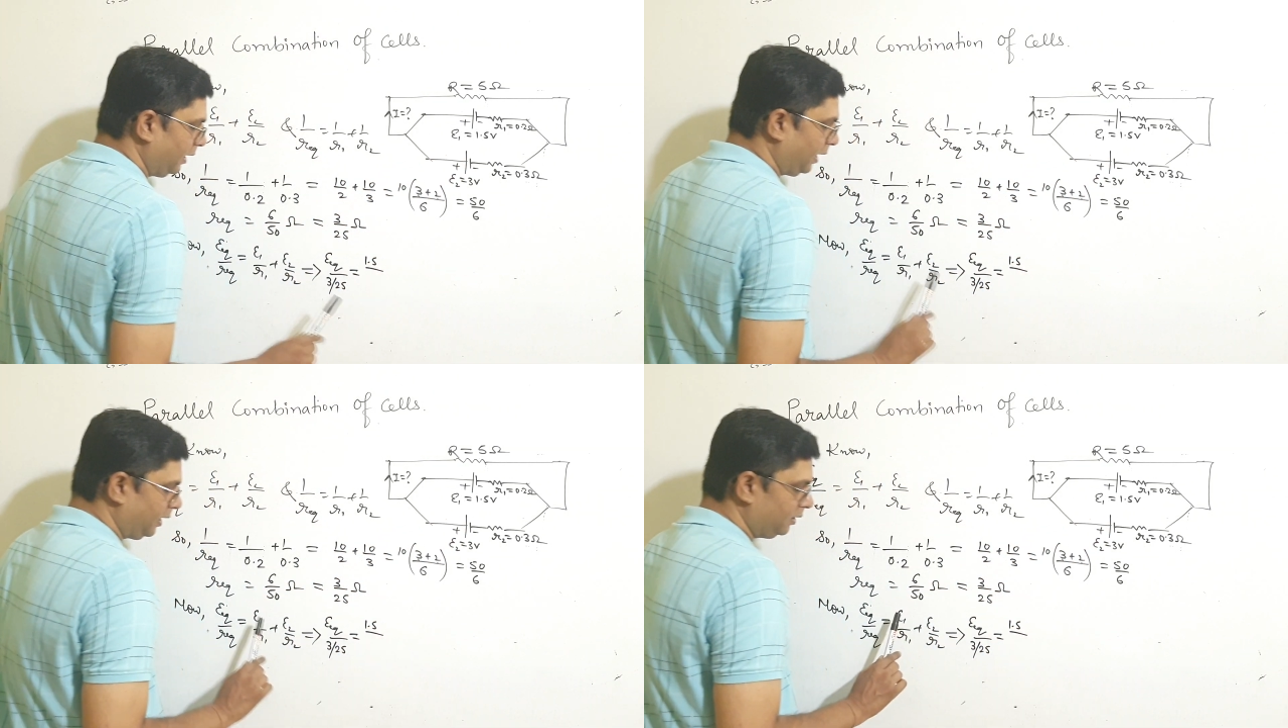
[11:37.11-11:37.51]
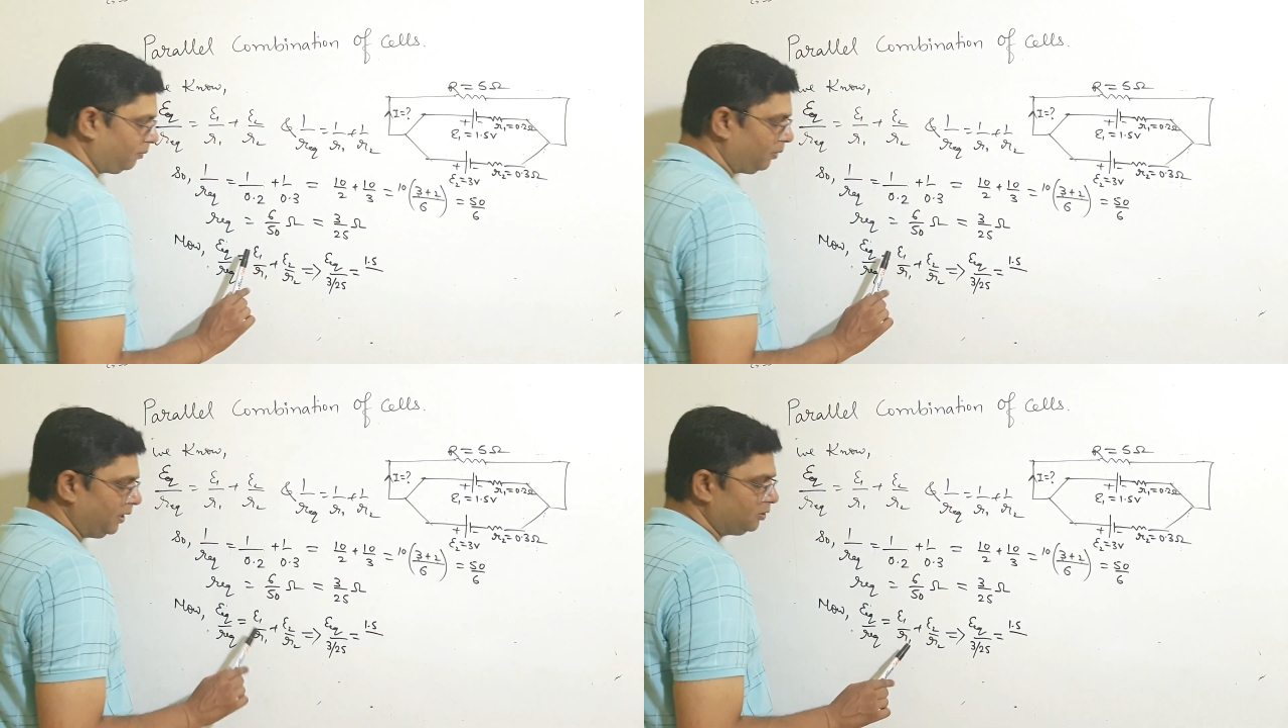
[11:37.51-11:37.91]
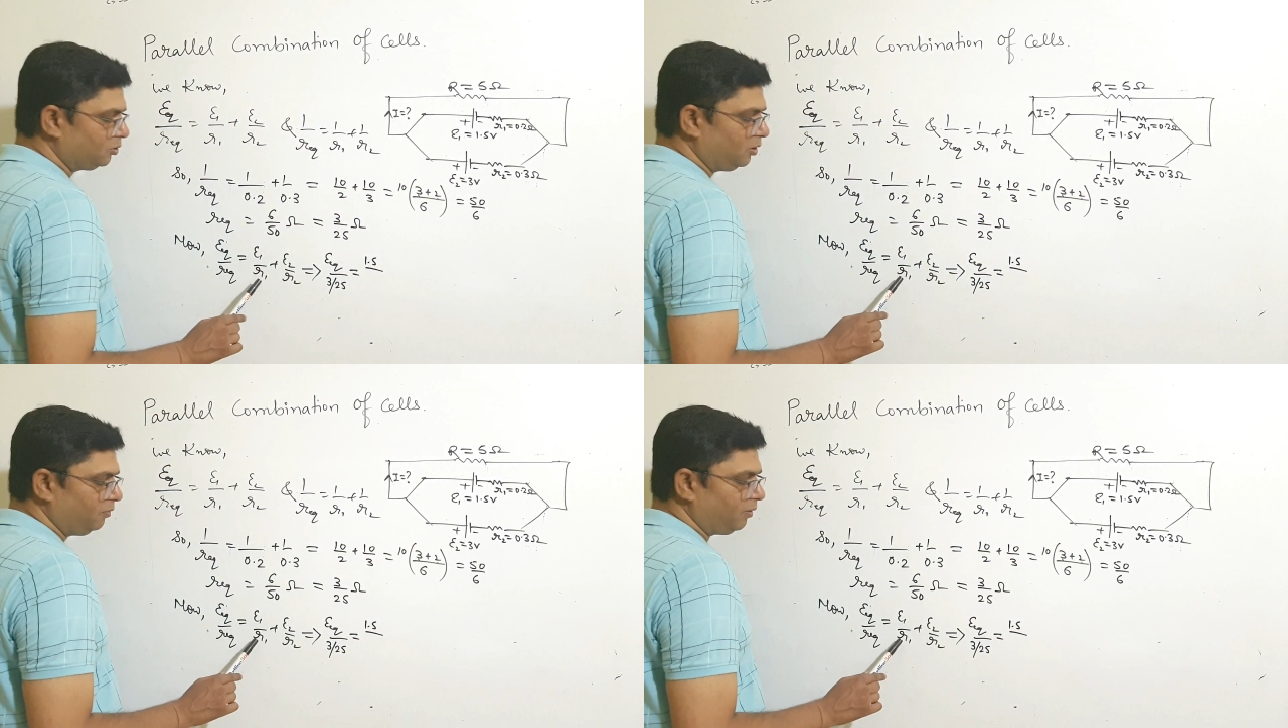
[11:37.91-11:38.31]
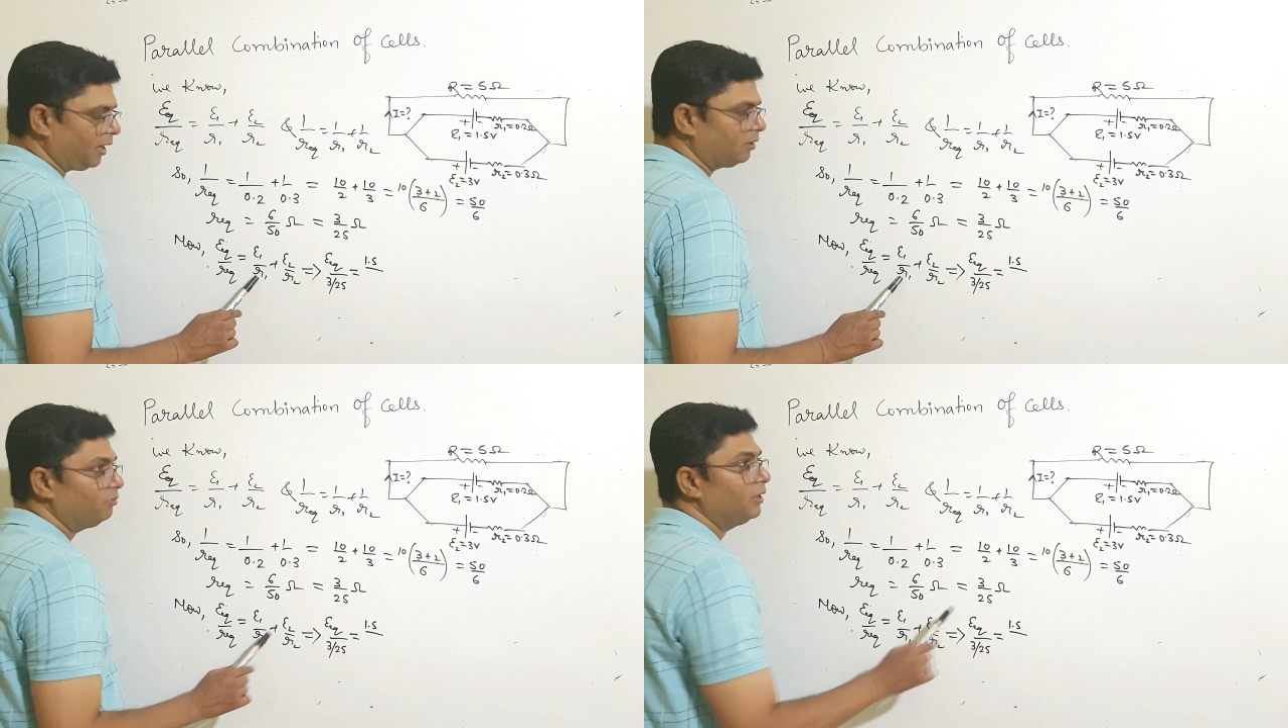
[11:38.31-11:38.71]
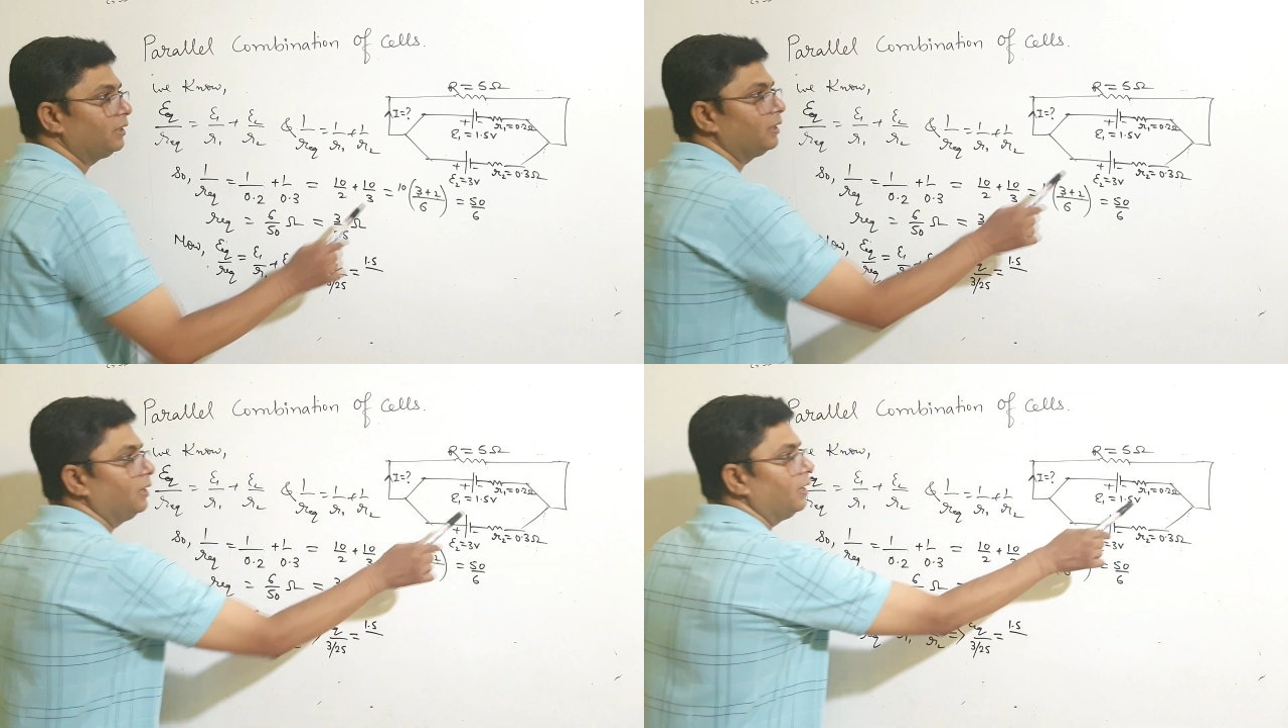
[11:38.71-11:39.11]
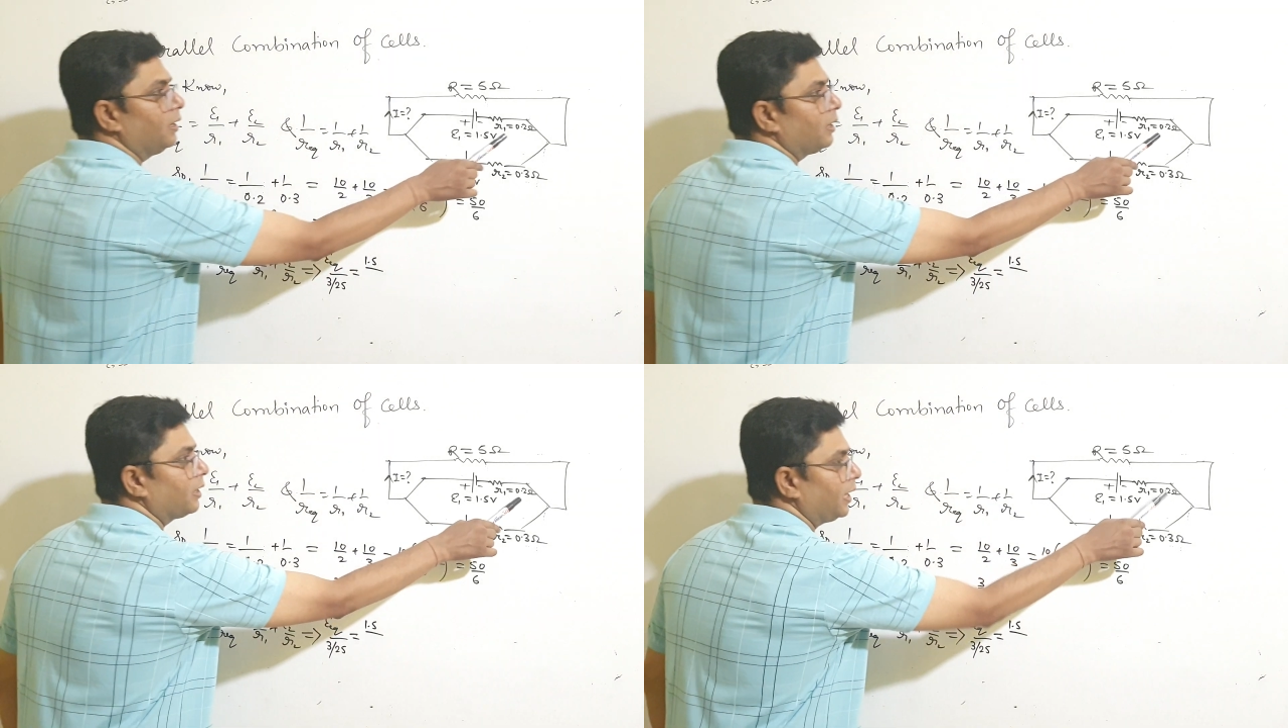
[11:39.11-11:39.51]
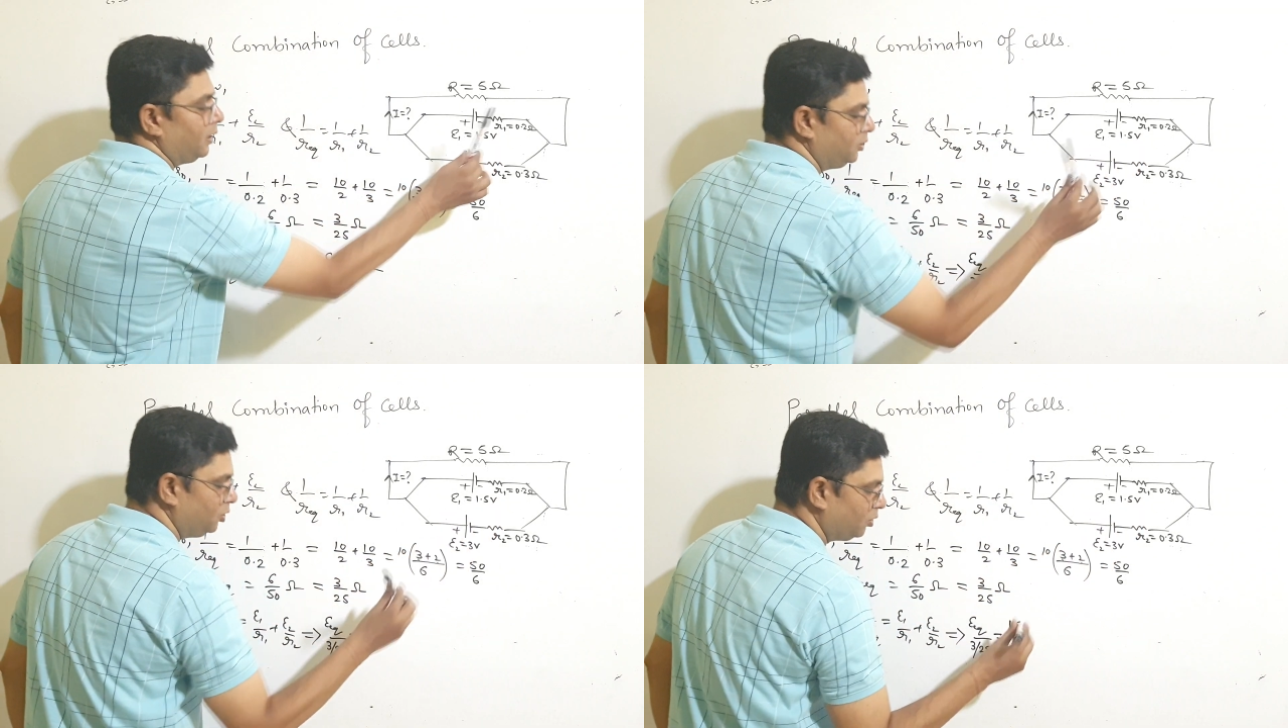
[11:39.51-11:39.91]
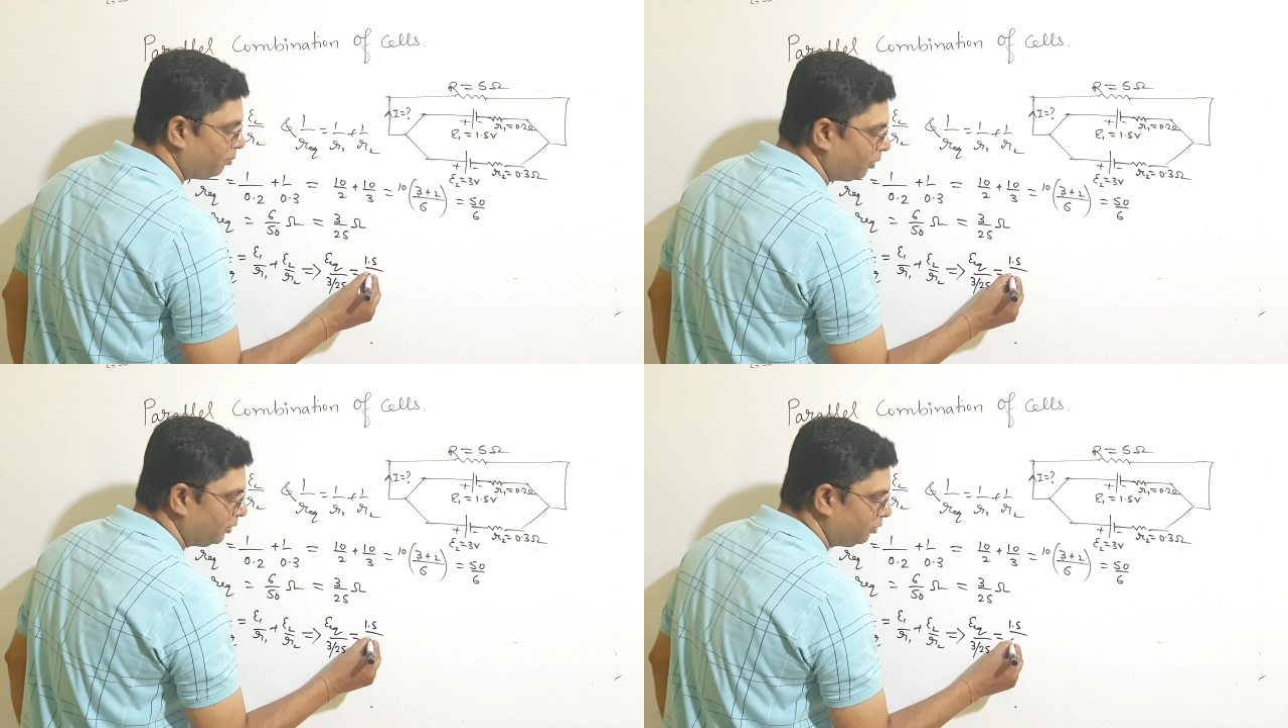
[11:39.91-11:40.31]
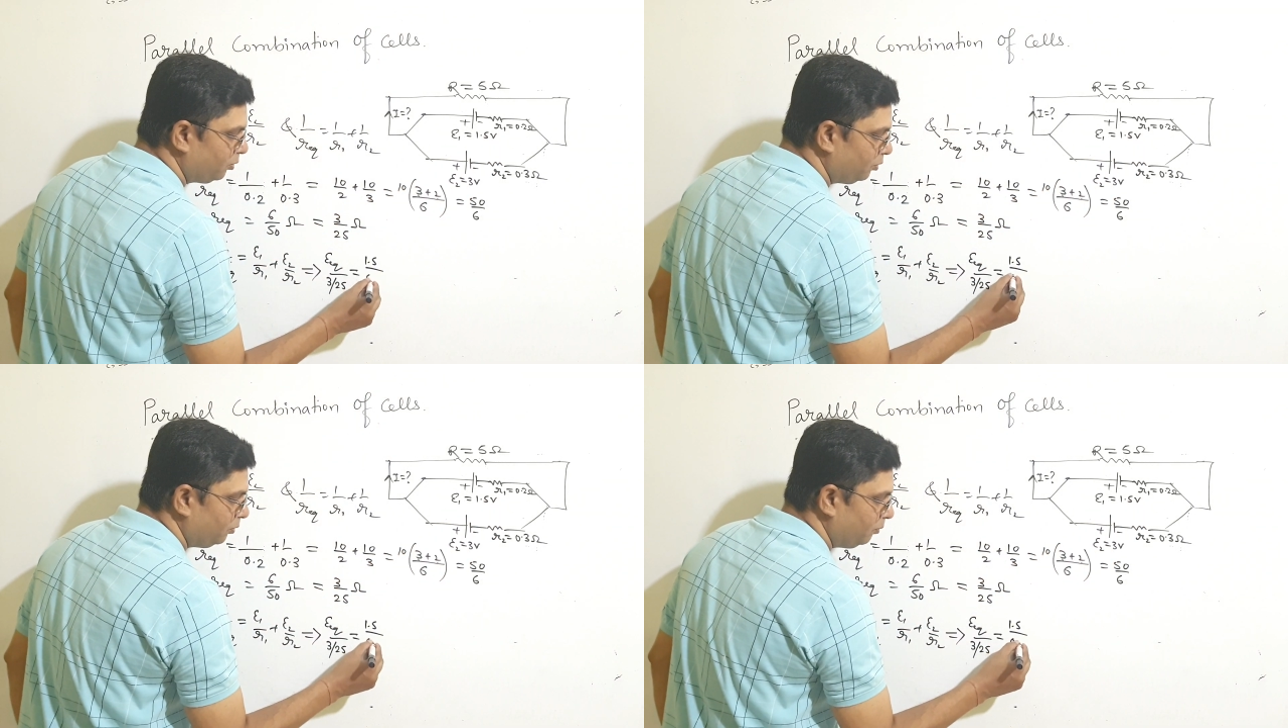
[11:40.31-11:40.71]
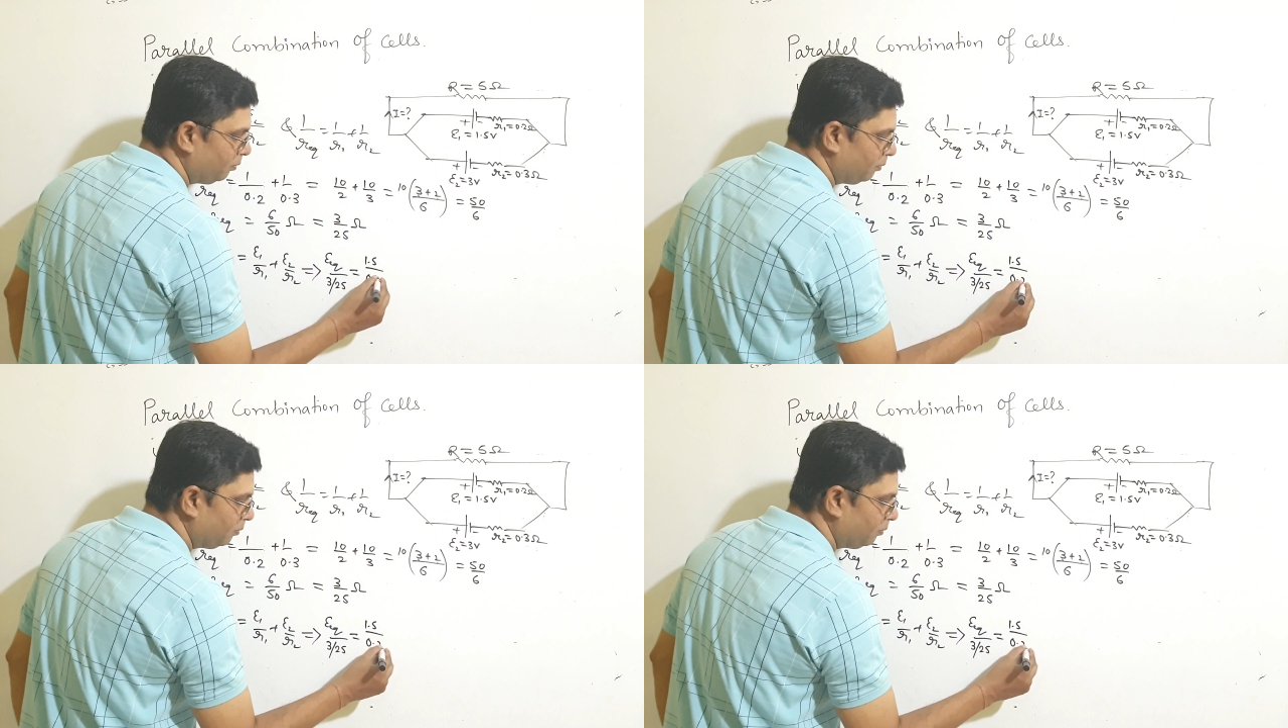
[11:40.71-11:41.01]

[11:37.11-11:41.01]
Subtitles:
At the place of R1 write 0.2.